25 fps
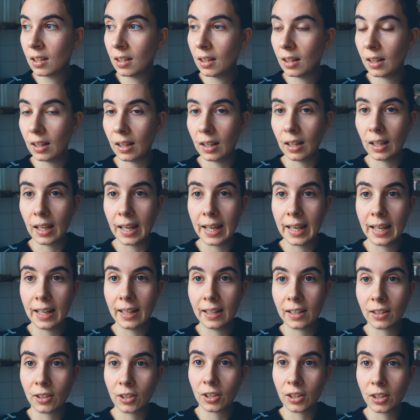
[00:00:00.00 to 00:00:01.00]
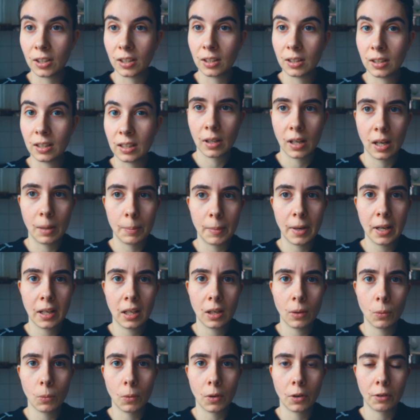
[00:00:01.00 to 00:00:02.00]
later. I might
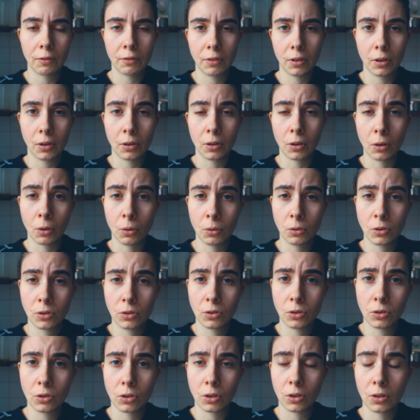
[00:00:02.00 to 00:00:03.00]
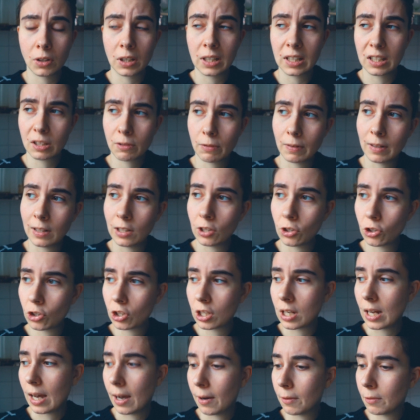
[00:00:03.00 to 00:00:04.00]
get one of the Godot tutorials
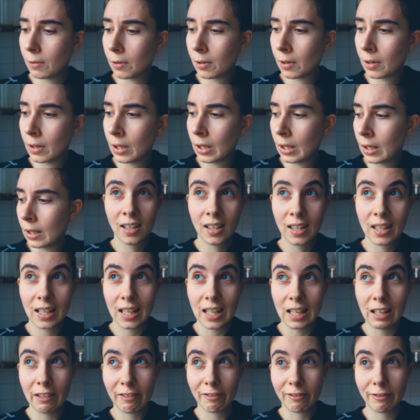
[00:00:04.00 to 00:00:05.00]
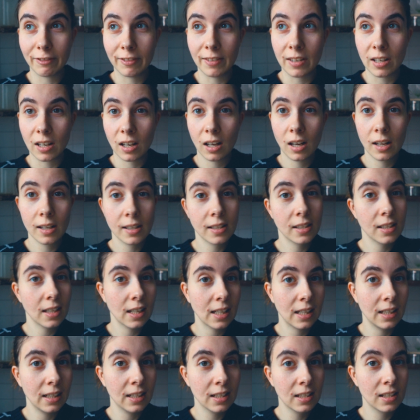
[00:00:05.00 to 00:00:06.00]
finished now. If not,
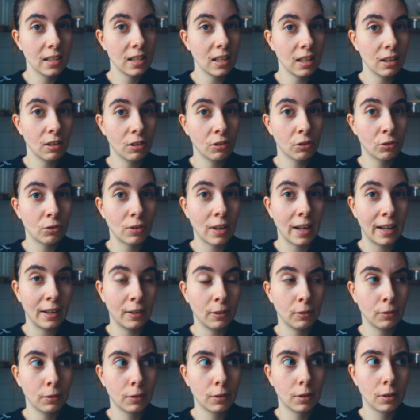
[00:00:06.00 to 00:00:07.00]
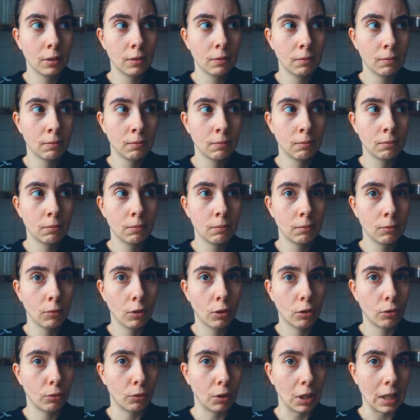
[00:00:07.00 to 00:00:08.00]
I'll see you around
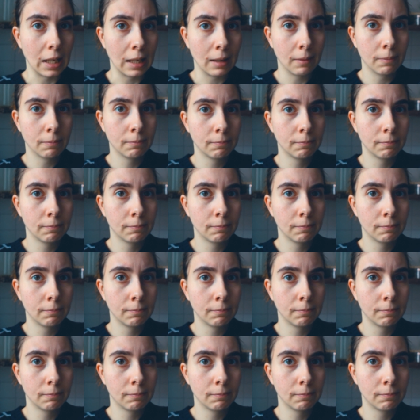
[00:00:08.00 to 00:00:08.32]
3.